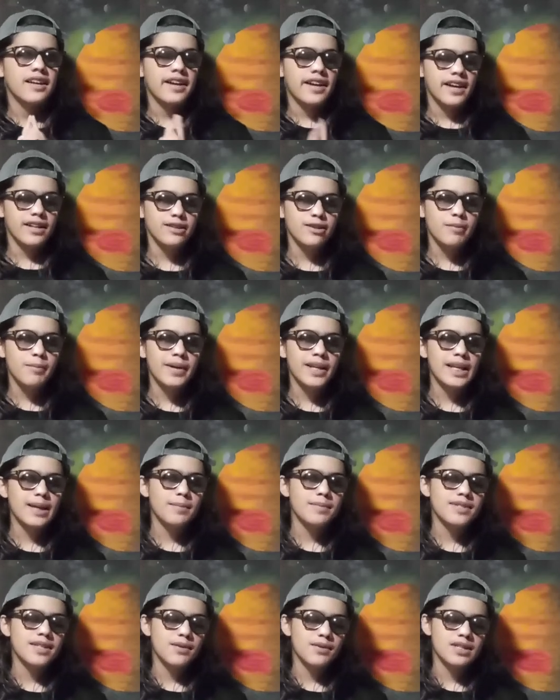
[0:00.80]
Hello, my
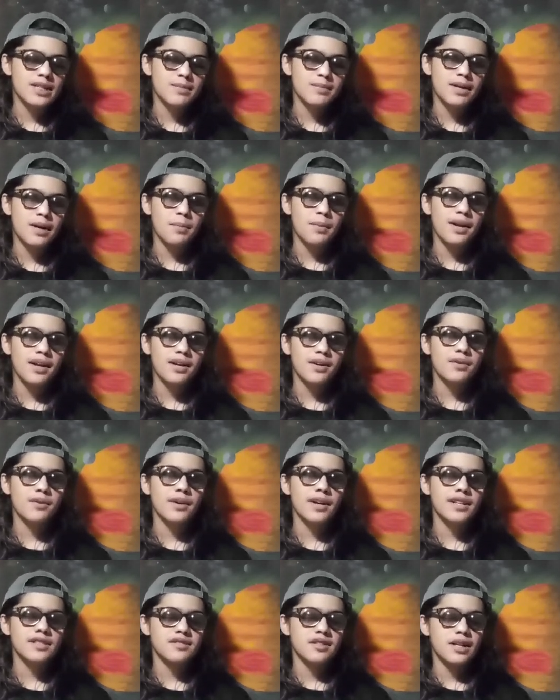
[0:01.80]
name is ZAMORA Blanco,
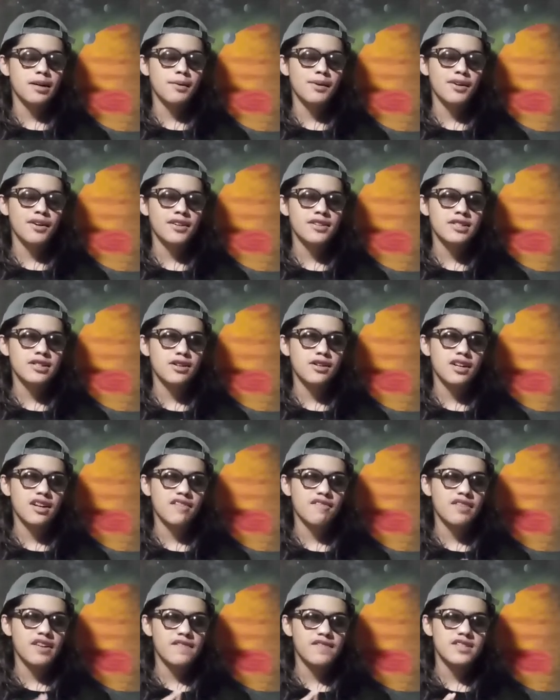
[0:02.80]
and today we're going to go on our
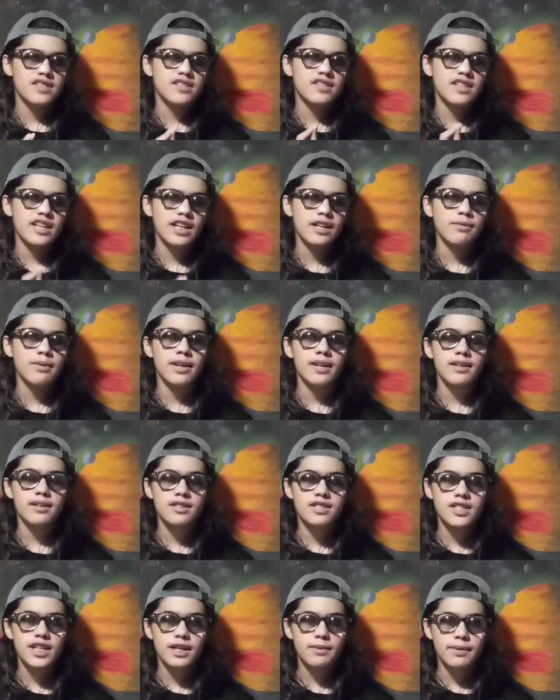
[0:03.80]
fifth tirade,
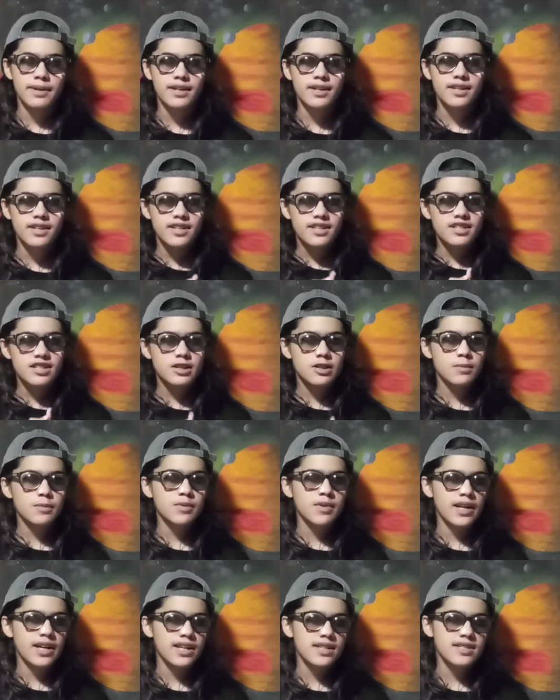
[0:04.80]

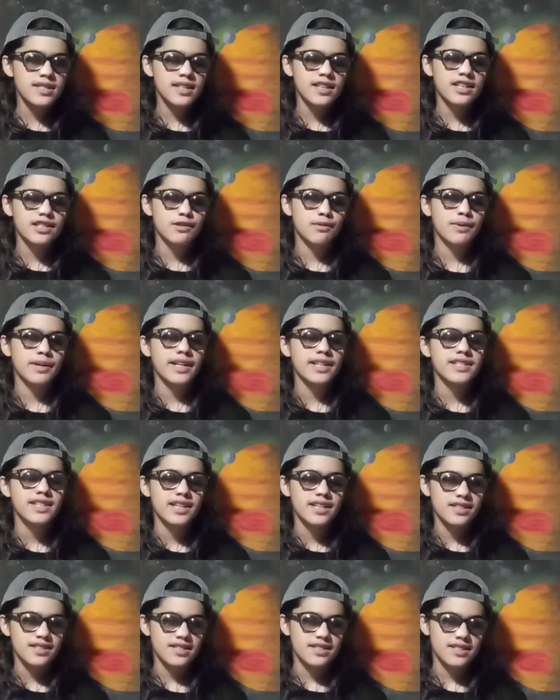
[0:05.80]
summarizing the
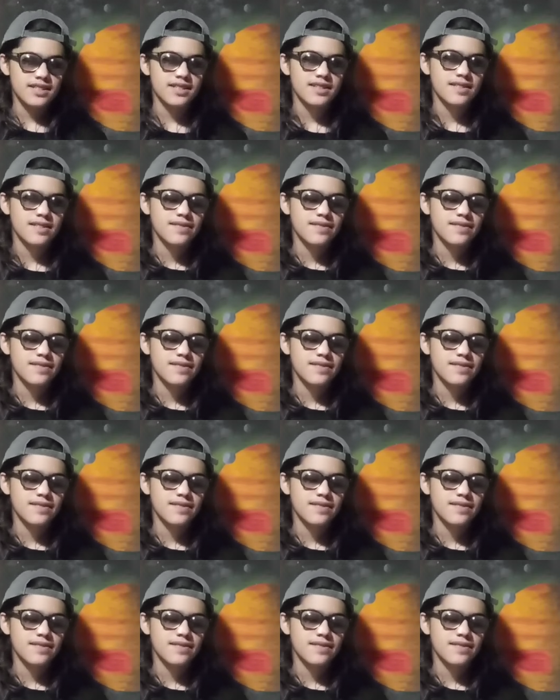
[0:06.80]
2010s.